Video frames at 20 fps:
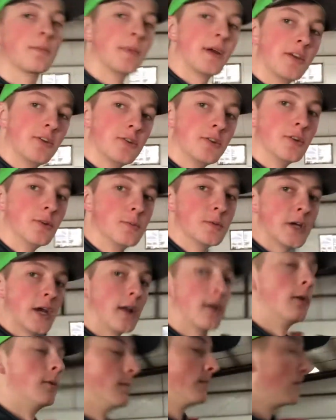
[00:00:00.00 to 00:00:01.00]
YouTube
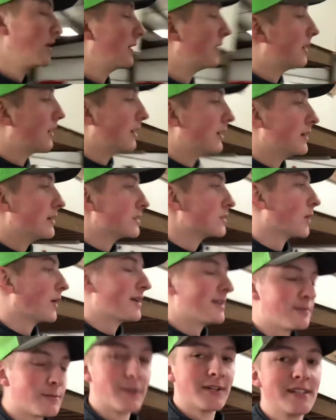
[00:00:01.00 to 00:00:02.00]
channel. So I
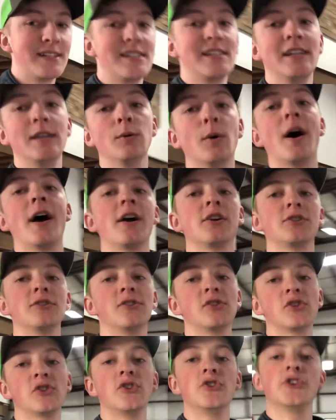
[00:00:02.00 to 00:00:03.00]
didn't really see why I
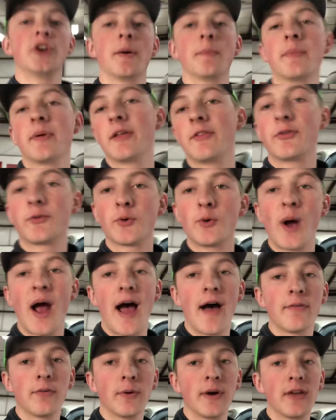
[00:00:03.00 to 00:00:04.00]
should jump in through
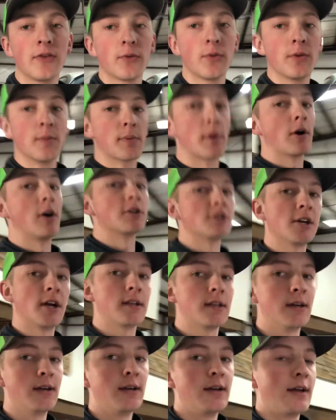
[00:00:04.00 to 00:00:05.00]
halfway through the project.
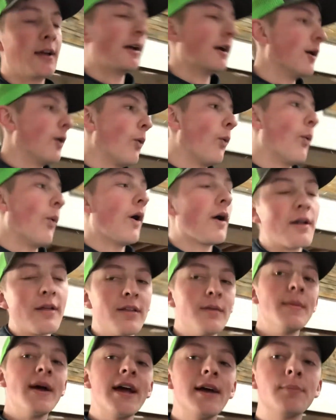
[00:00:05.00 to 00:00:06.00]
One of the
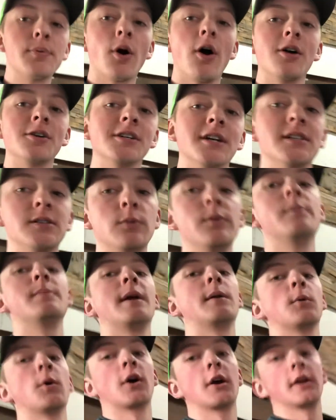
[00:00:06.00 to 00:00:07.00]
main projects that we've been
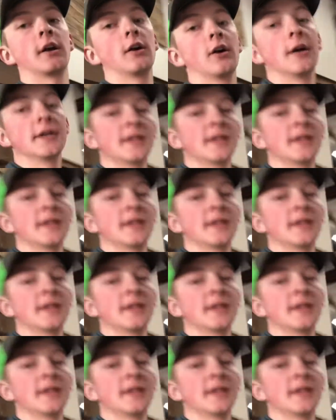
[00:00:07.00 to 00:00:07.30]
working on